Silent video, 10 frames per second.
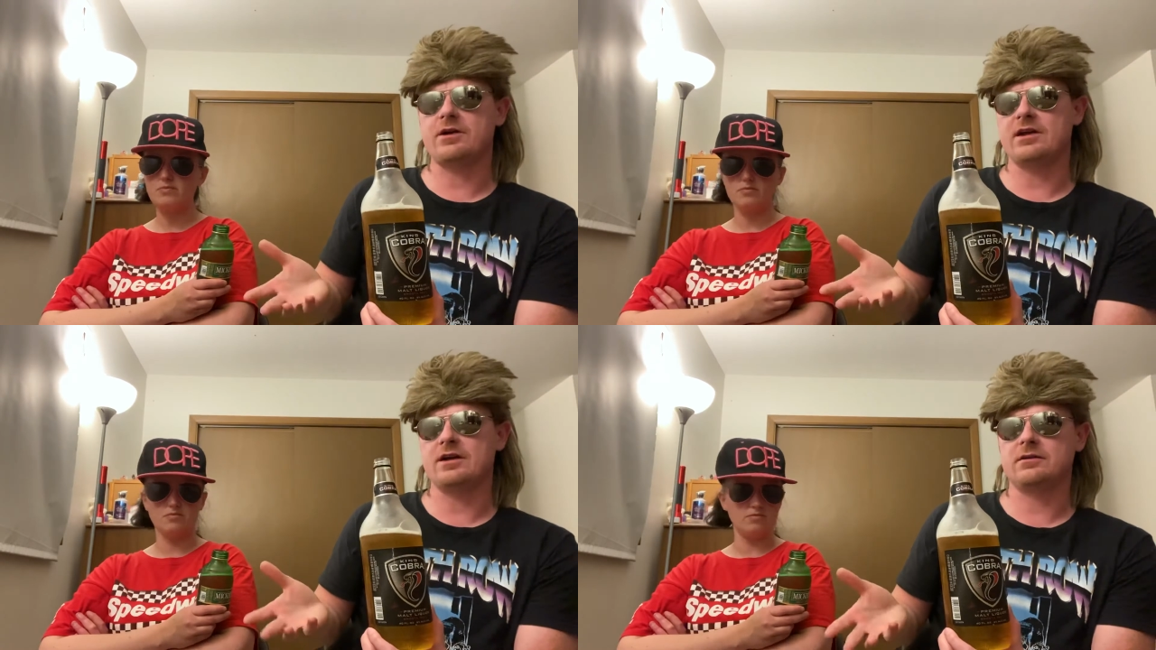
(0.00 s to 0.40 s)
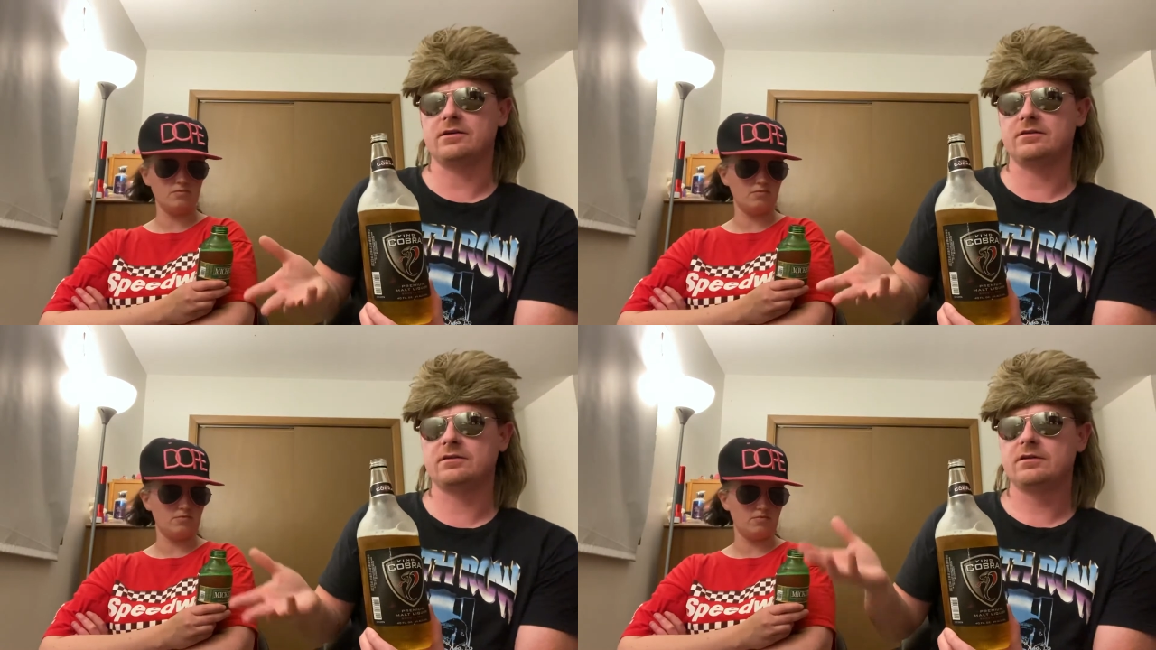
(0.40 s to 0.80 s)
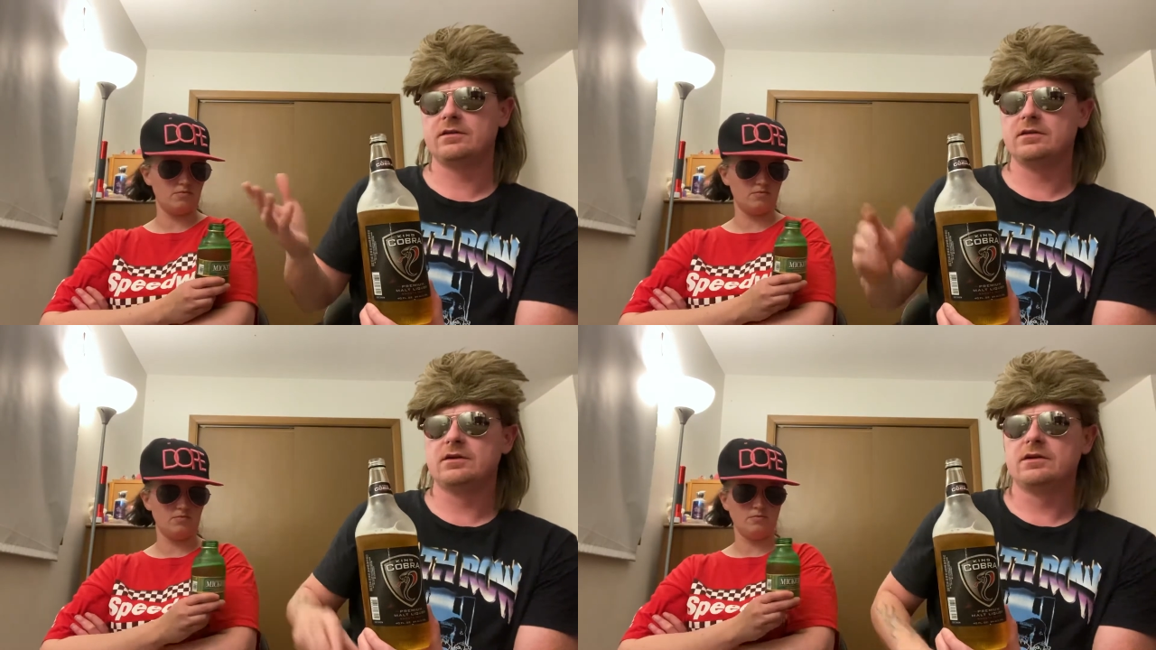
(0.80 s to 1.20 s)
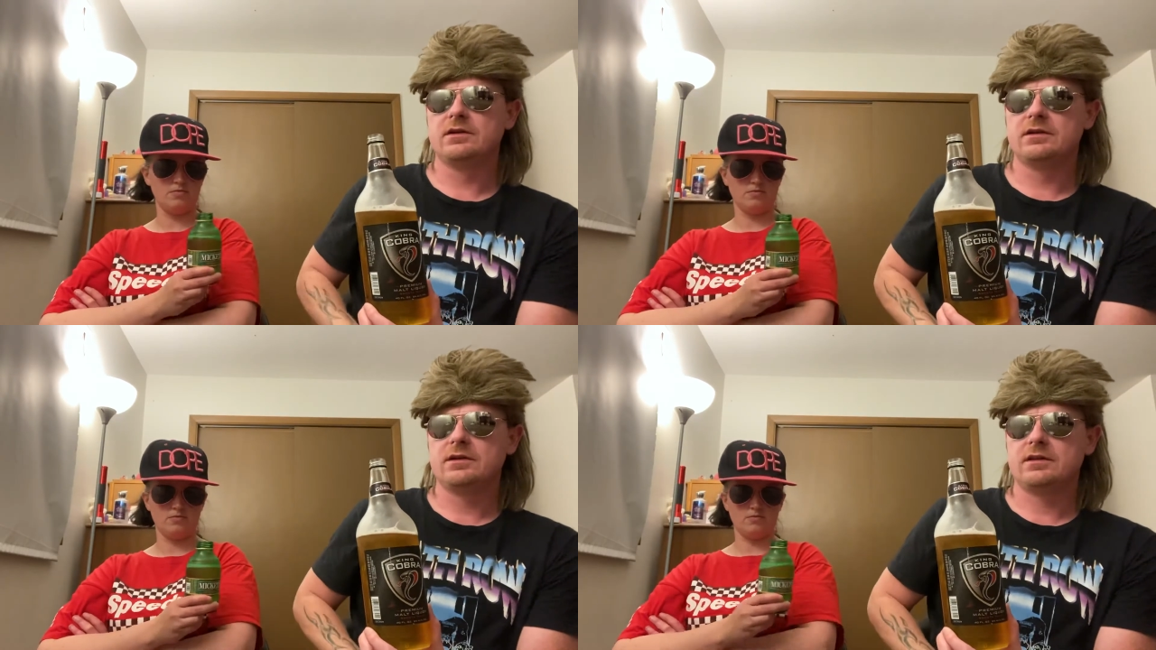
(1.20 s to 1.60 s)
Speaker 1: now because
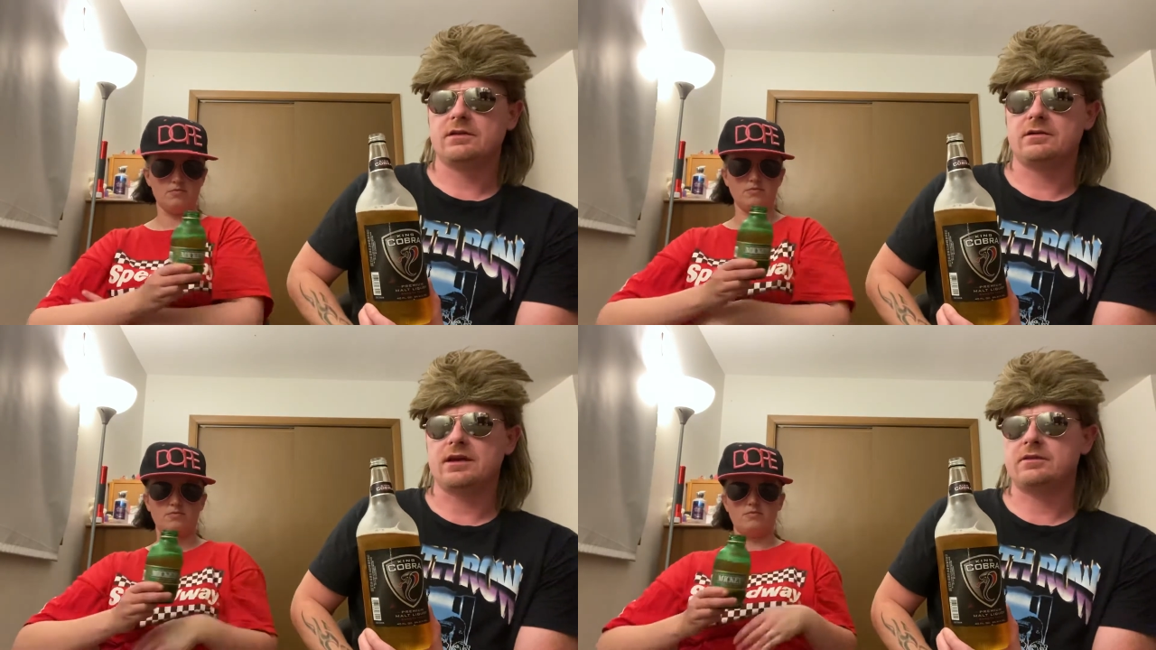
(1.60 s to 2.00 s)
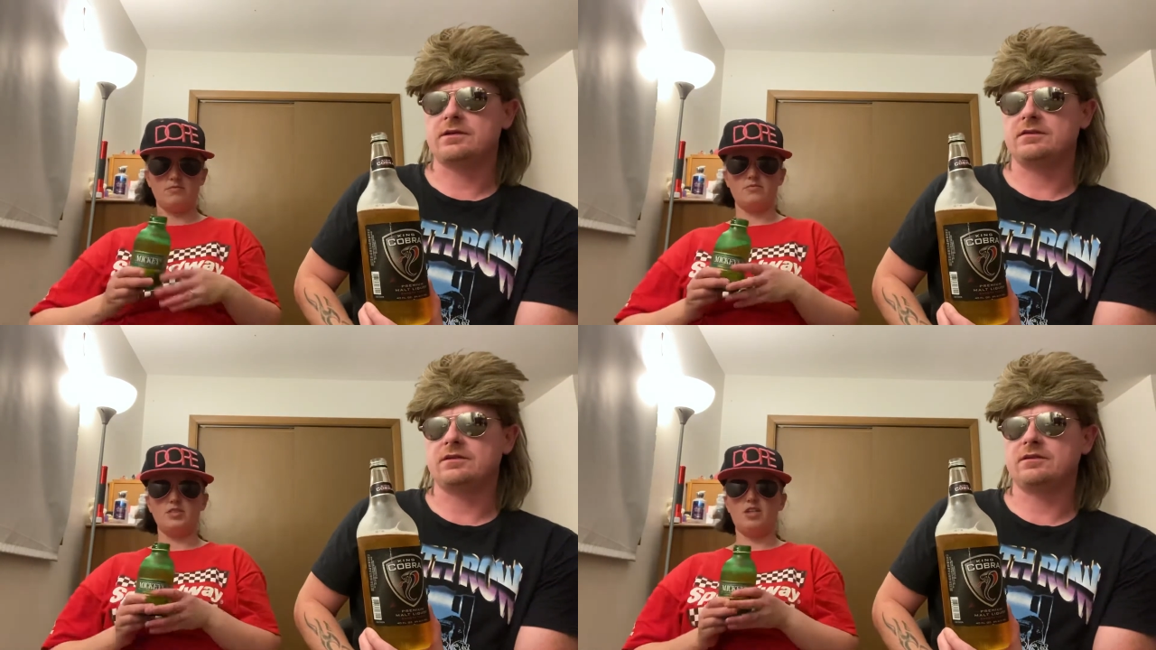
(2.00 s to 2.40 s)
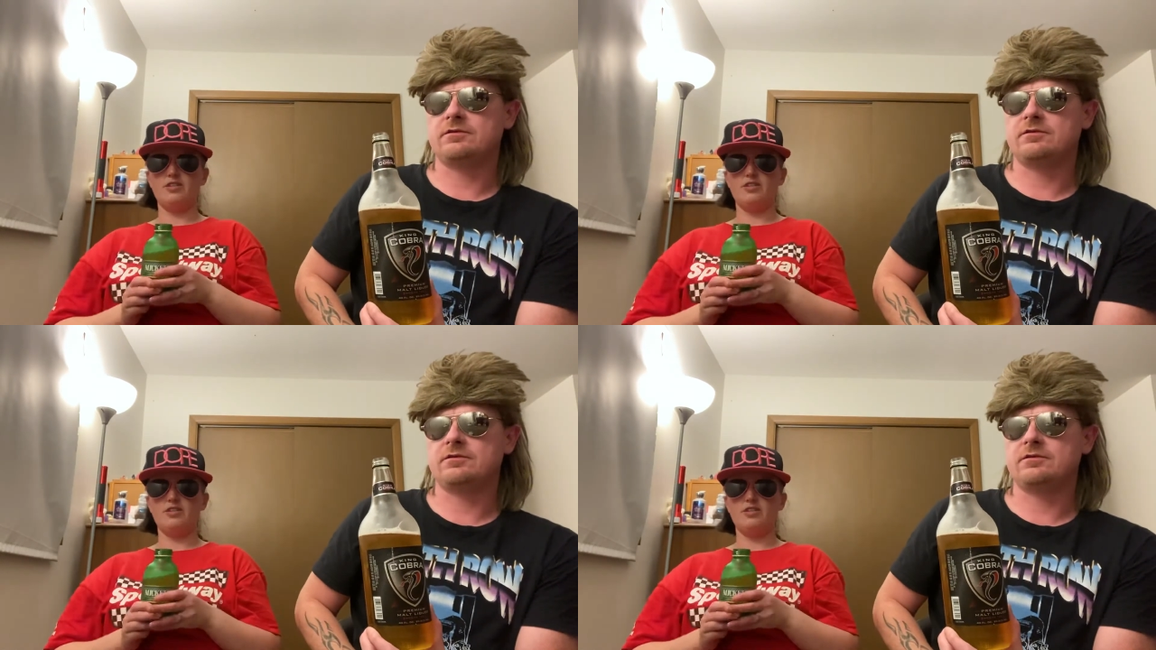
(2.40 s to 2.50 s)
all that craziness.